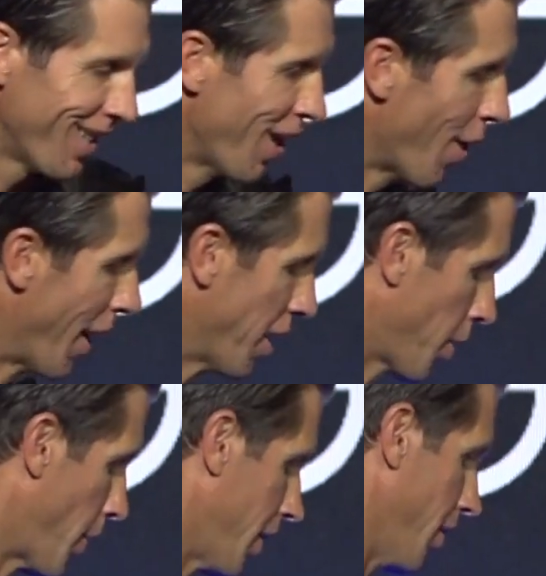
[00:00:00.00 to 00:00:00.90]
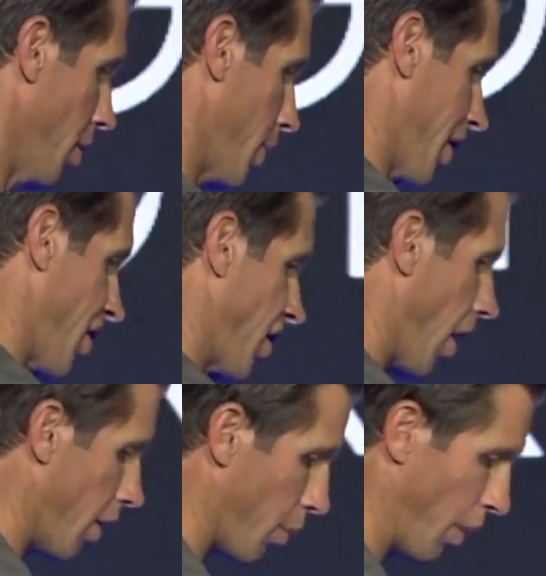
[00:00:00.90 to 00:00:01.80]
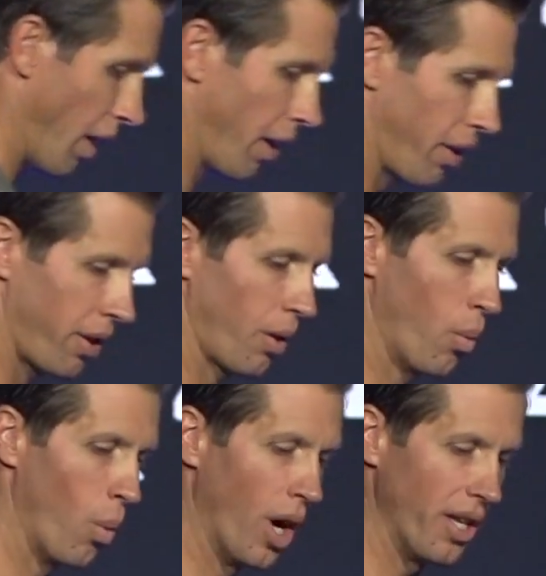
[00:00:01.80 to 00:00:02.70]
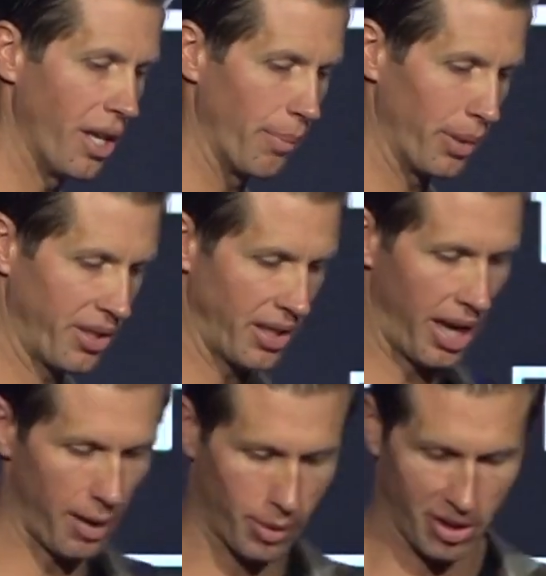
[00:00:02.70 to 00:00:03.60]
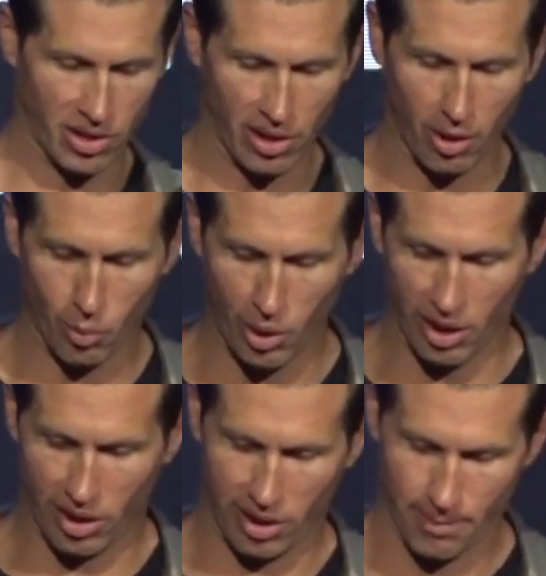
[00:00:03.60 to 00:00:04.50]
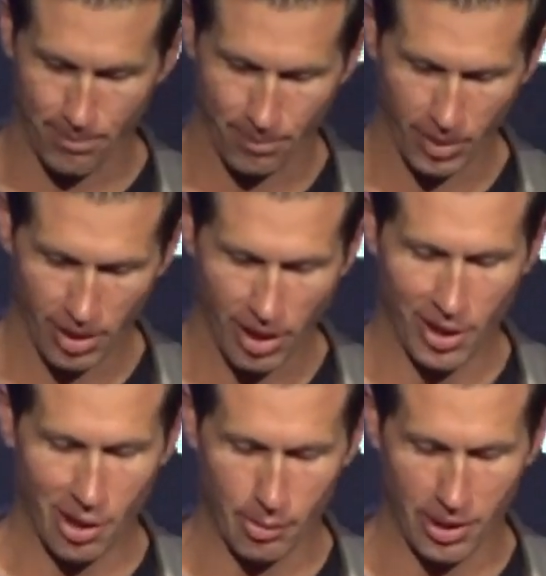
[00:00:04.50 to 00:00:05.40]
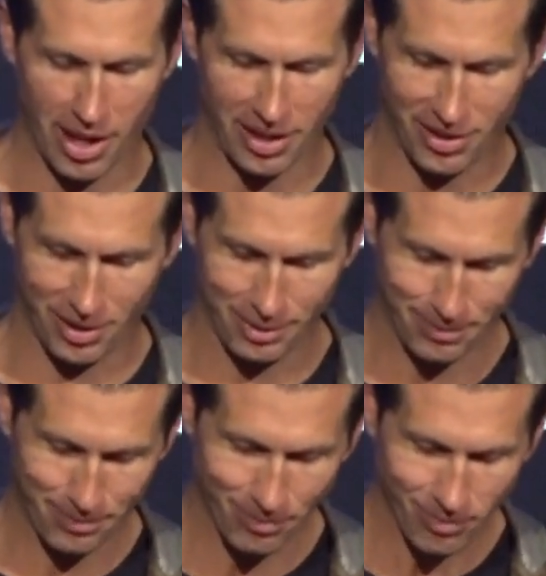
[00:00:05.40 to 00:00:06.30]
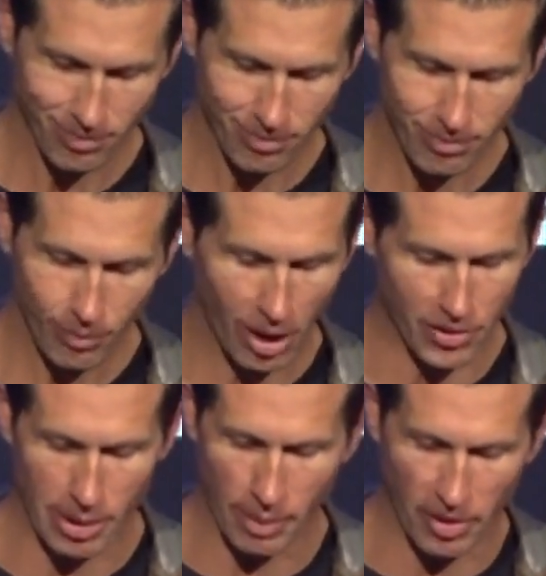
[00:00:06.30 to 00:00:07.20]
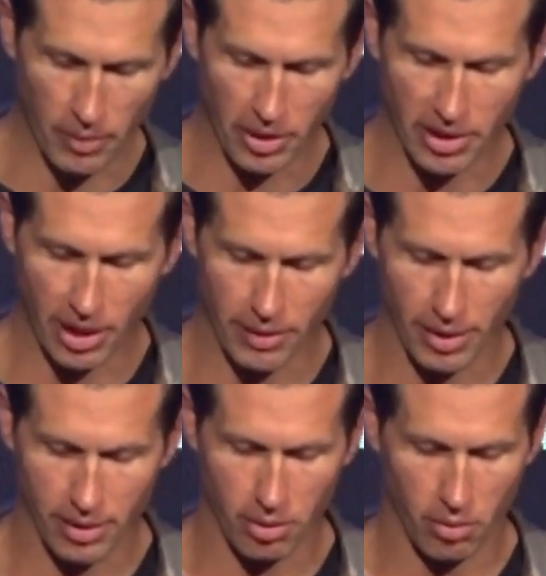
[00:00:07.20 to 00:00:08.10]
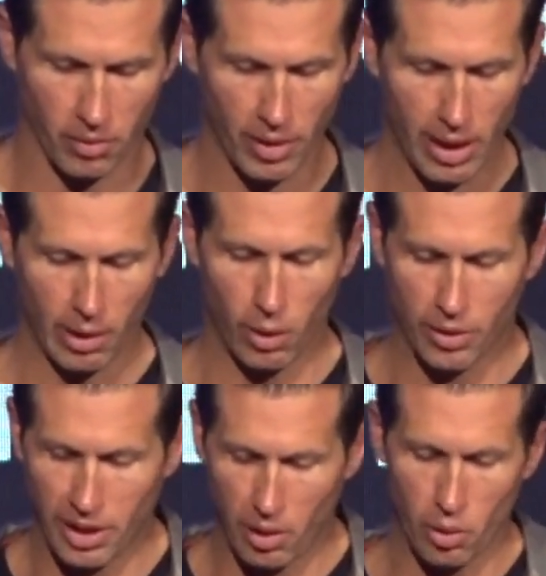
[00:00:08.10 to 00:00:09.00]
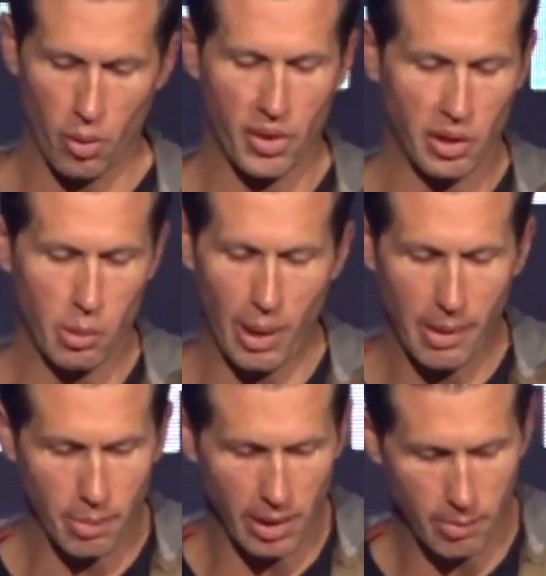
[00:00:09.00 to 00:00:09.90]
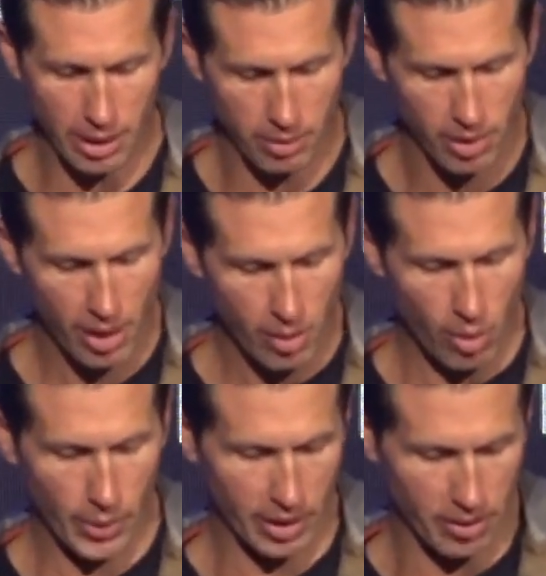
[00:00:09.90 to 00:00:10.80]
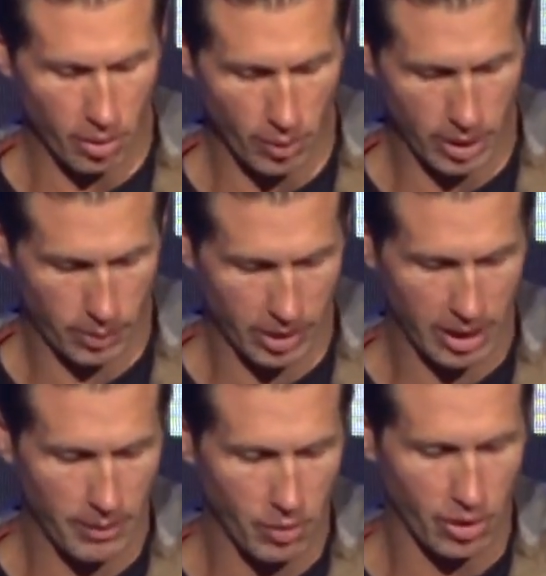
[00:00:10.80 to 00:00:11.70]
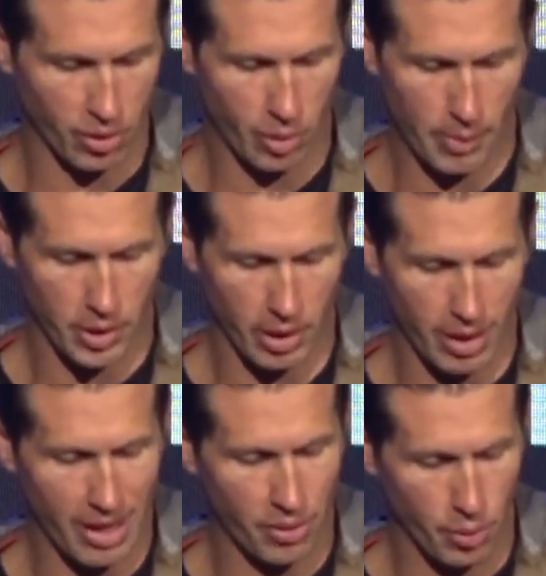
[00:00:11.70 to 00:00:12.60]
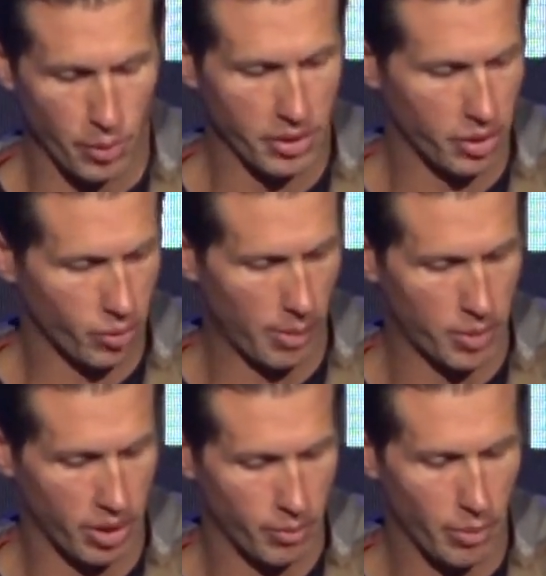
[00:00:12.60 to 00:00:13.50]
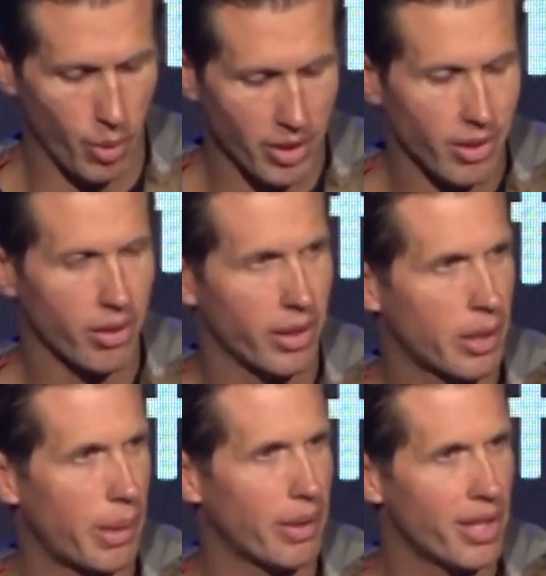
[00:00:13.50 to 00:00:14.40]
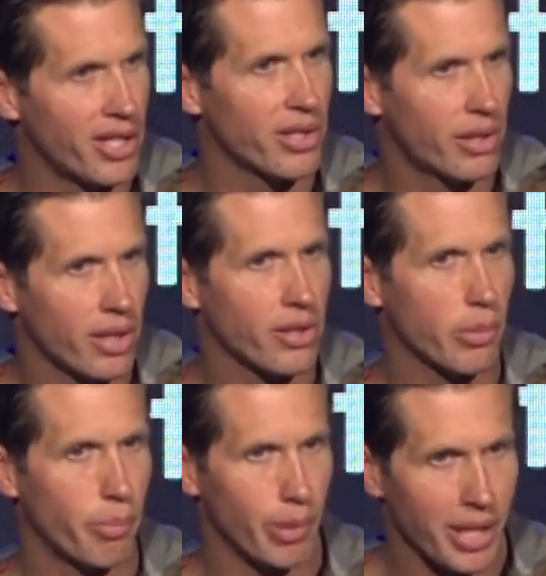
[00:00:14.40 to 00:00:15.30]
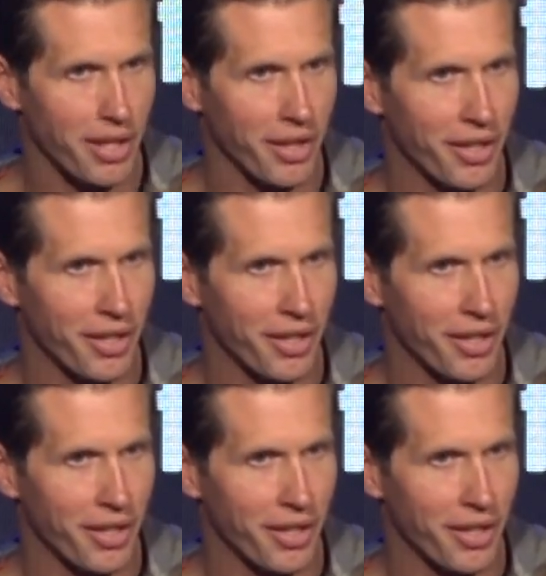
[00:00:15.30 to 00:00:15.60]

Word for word: All right, here's what we're going to do. We're going to start with one number tonight. We're going to start with a number eight. Now, some of you have already done this. You've looked at who you think you might be, but what we're going to do is we're going to give you a description. And through this description, we want you to think about is this me?